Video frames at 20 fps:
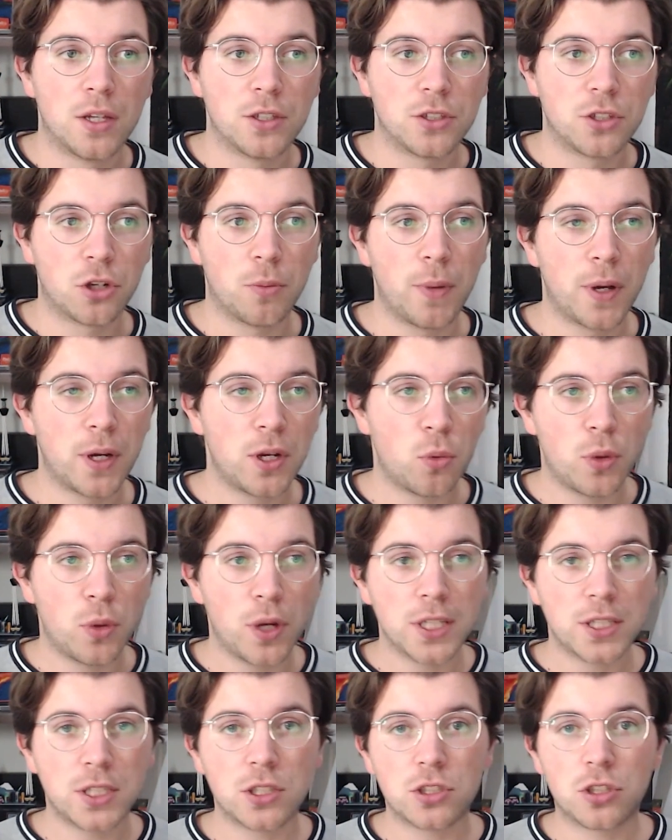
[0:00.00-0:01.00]
So there are many
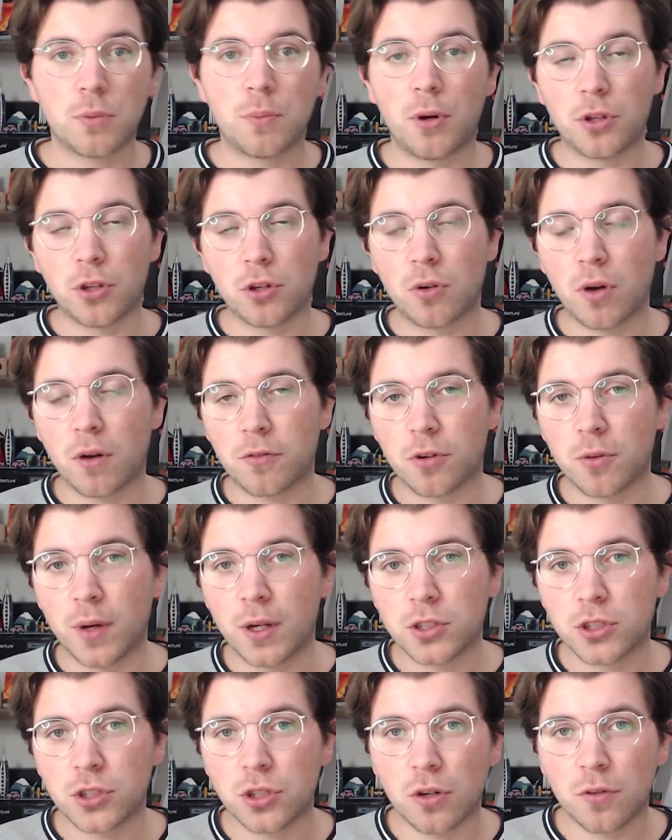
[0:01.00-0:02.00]
reasons to build a
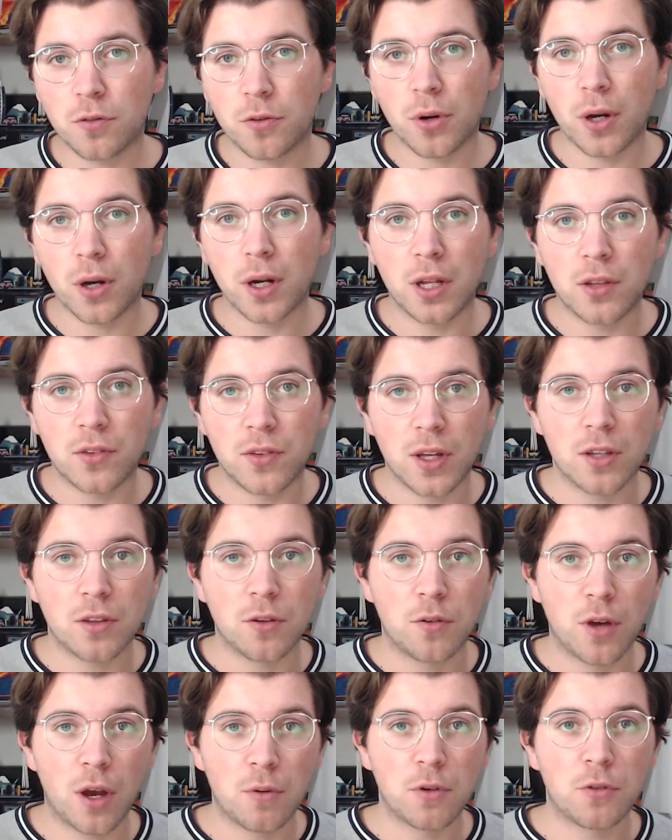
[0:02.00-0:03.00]
GraphQL server, and I think
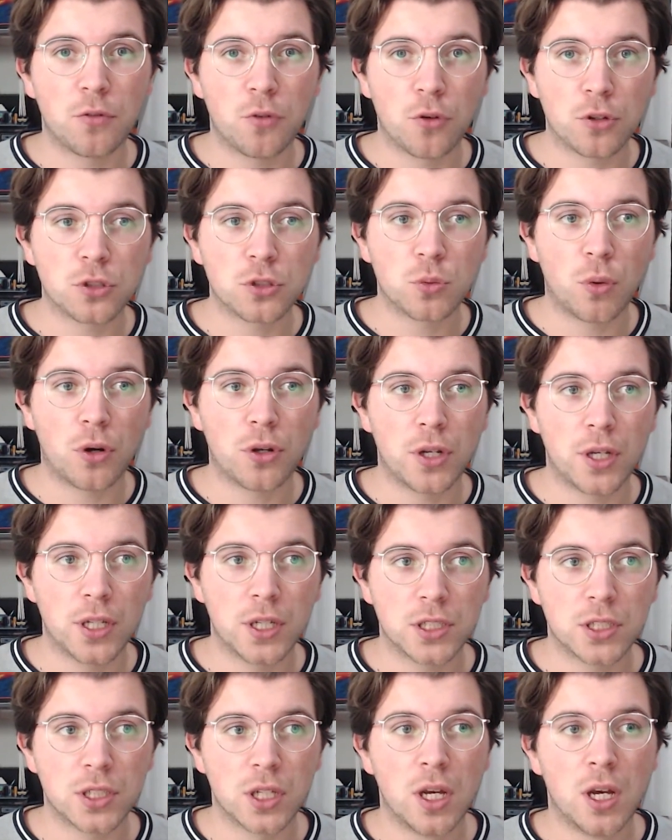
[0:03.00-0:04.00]
the very first one
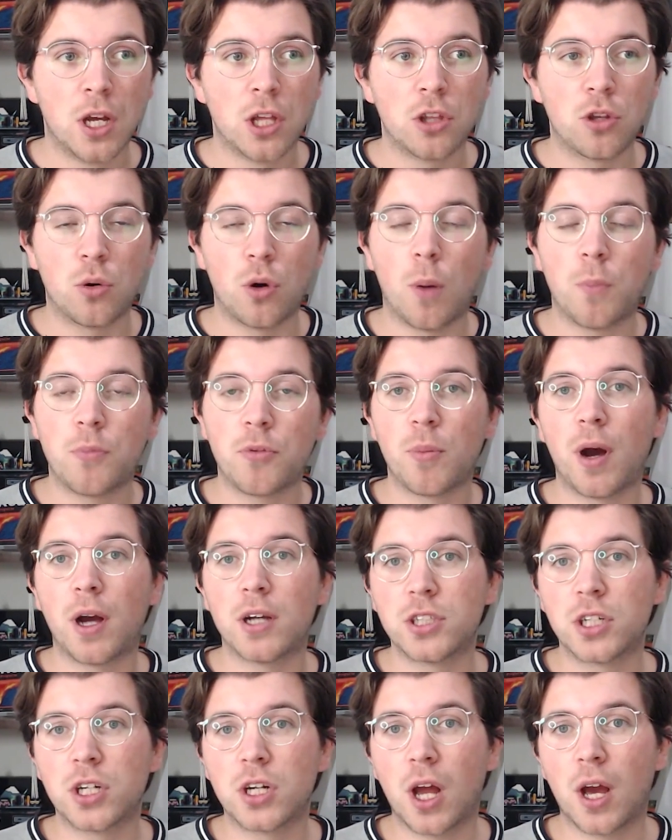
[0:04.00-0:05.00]
is to
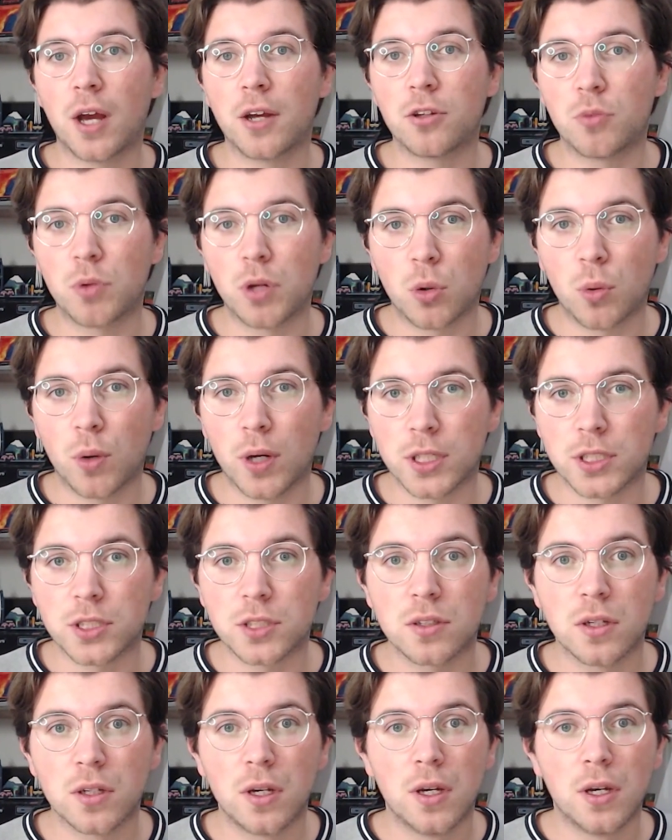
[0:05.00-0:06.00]
optimize a client request.